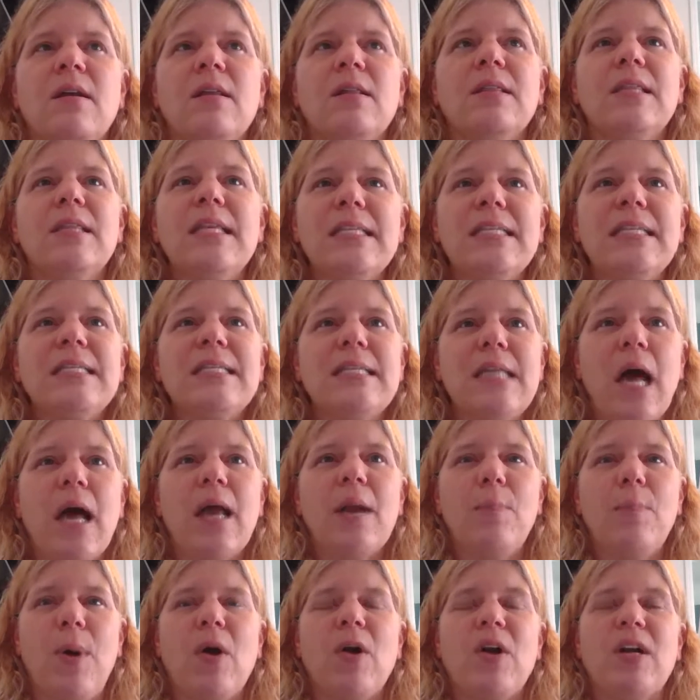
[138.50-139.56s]
This is not
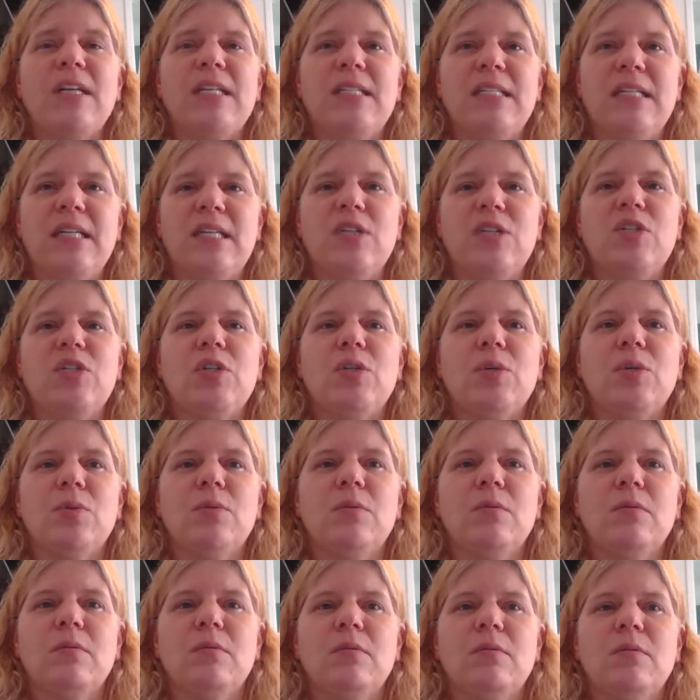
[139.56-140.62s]
a partisan issue.
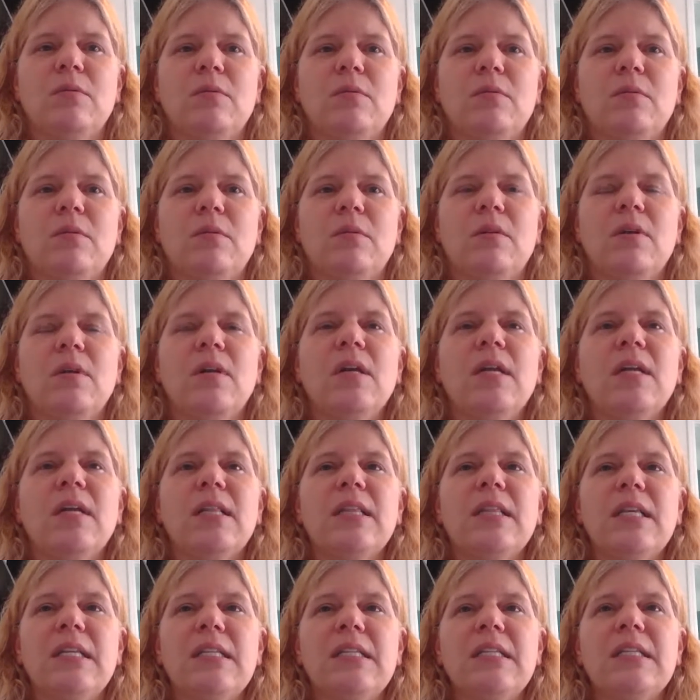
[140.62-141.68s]

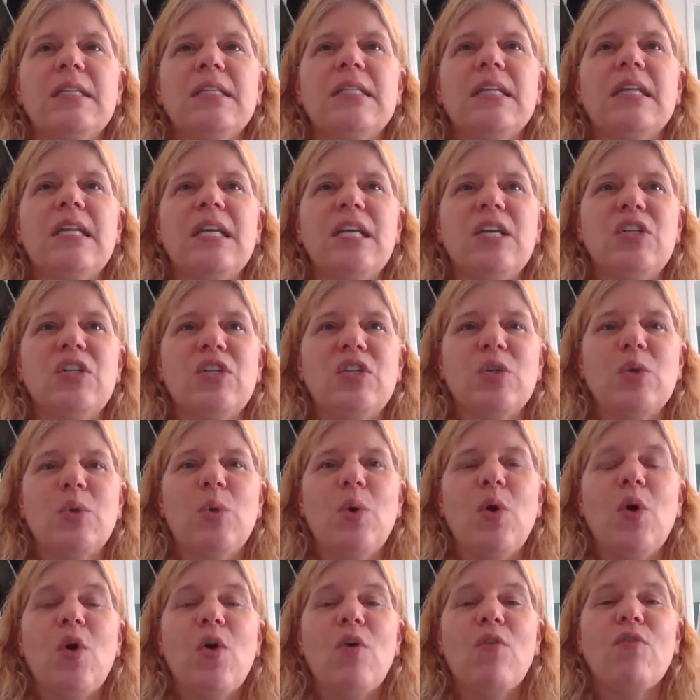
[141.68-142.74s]
This is an
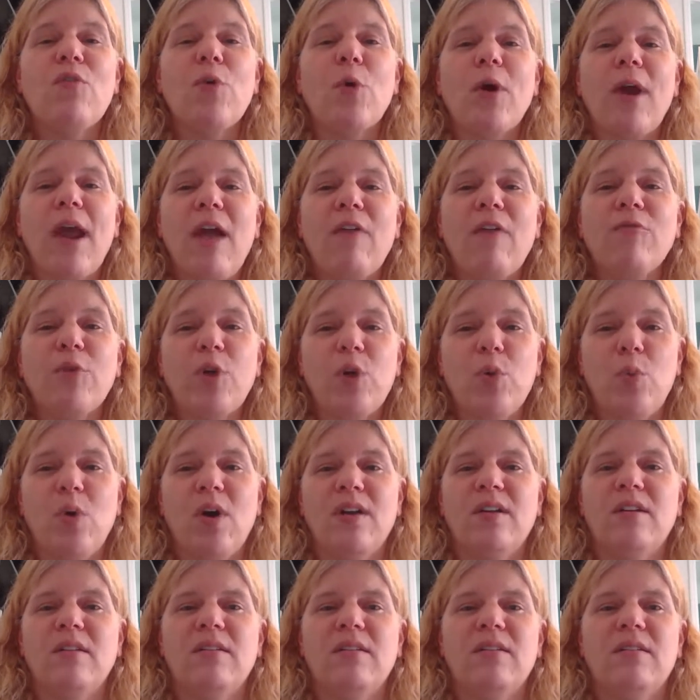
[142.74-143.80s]
issue for
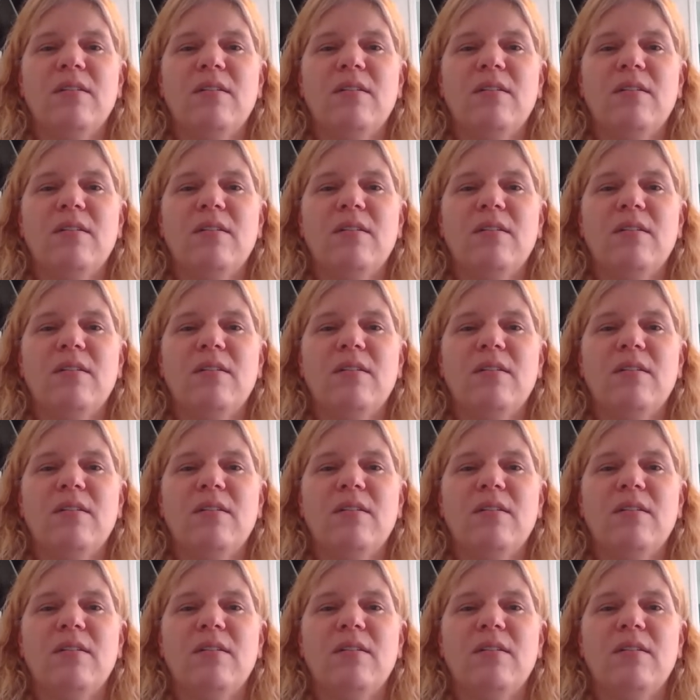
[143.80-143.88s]
everyone.